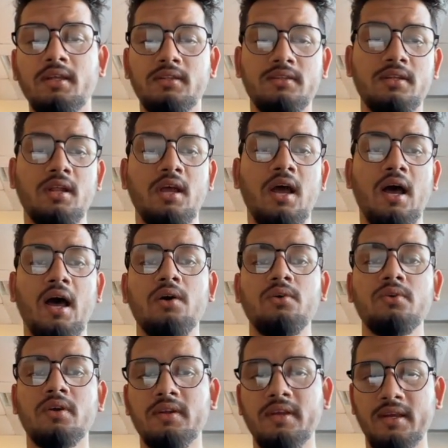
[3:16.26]
then how you
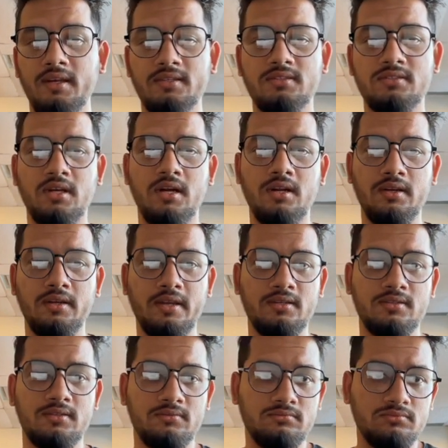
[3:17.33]
can get
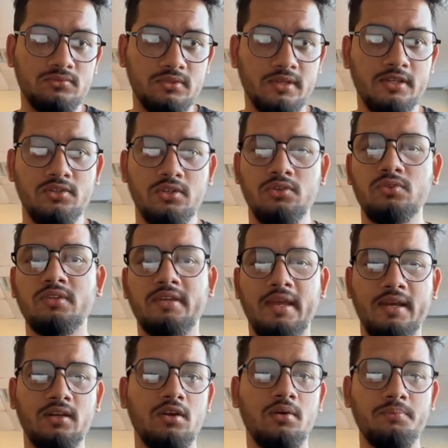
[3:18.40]
into the
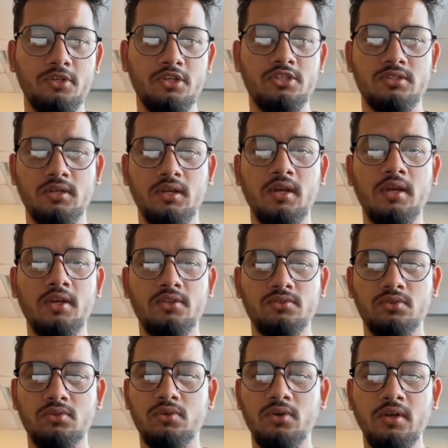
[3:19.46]
Kaggle competition.
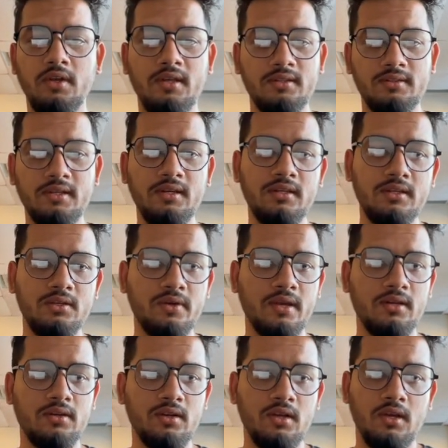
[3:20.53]
So then you
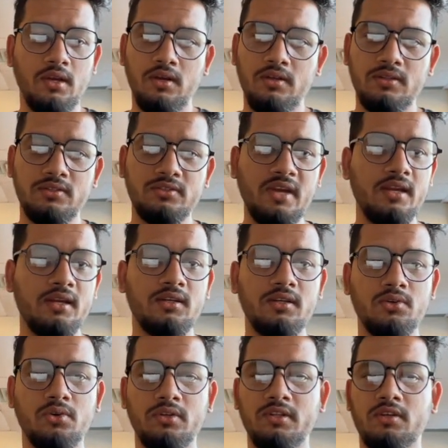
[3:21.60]
can directly
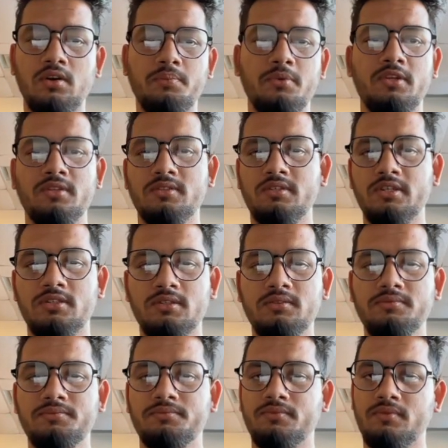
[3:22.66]
go in the competition section,
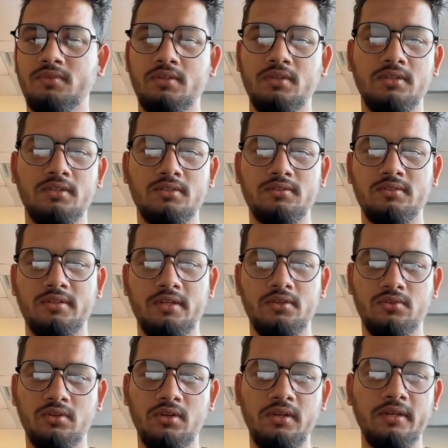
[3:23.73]
then
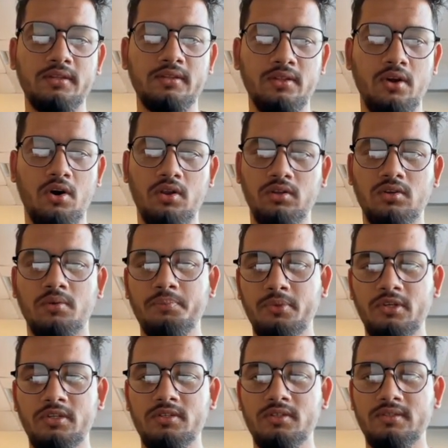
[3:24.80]
click all
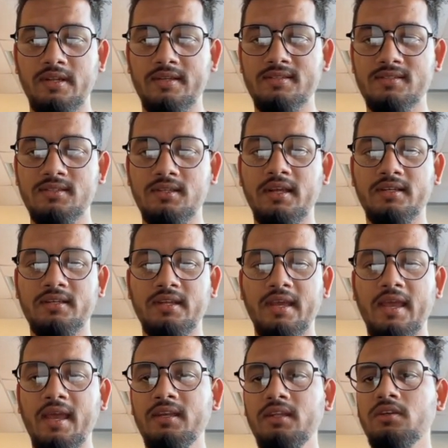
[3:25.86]
competition and select
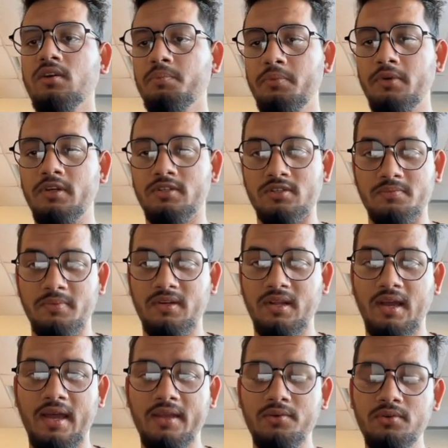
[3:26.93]
any competition, but
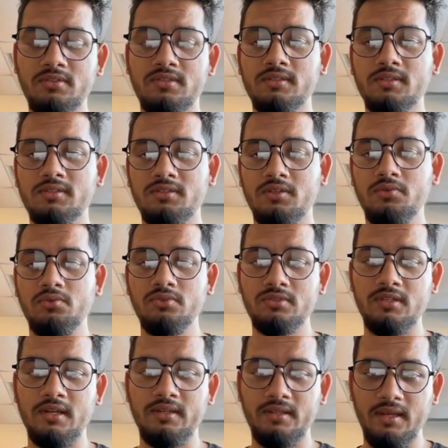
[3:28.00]
I would suggest you to
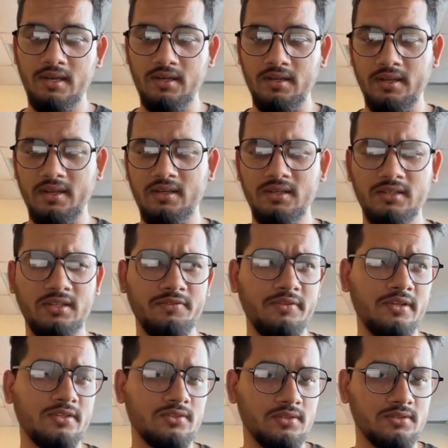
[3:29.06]
select a
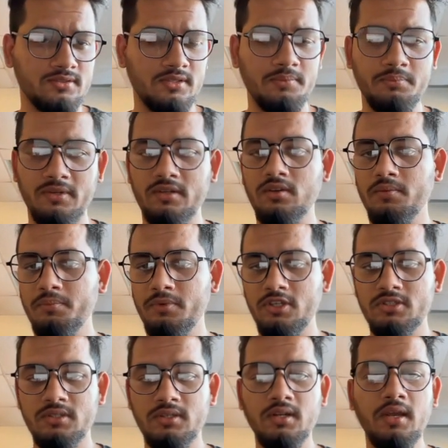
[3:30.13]
relatively simpler
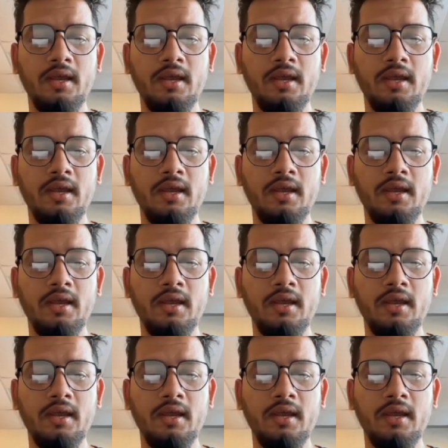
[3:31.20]
competition.